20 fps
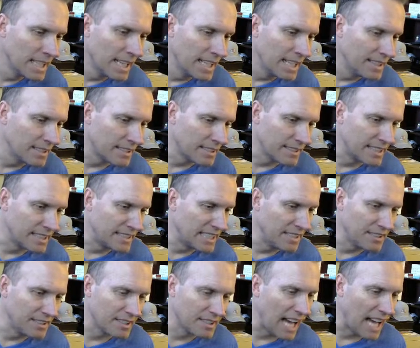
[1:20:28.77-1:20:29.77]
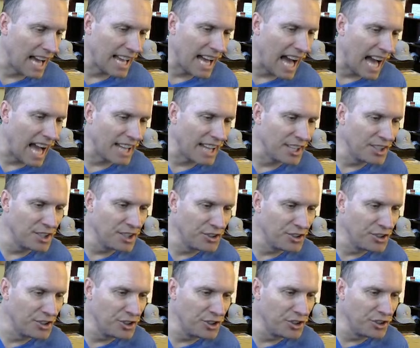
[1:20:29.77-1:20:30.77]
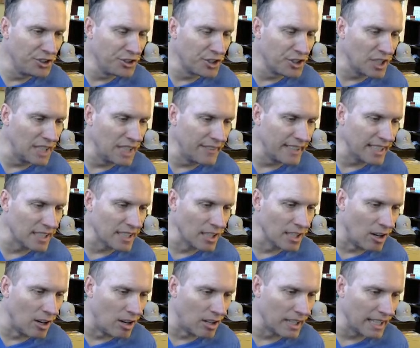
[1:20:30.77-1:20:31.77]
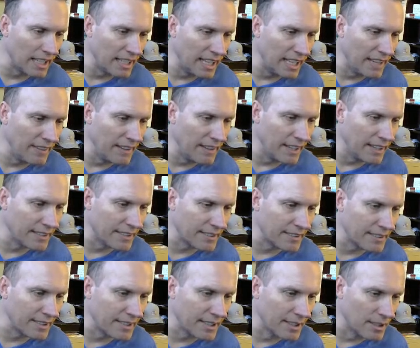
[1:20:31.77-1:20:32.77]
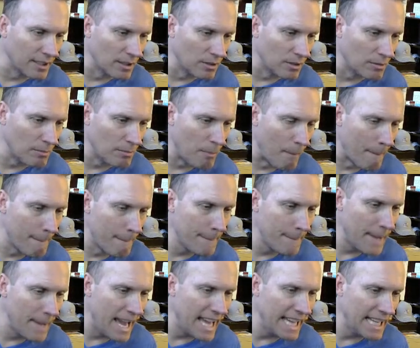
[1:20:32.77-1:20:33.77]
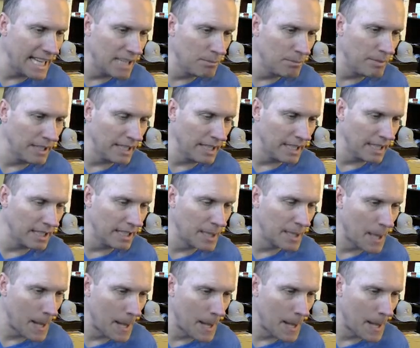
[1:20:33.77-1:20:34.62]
It just continues. You couldn't even get long in this until maybe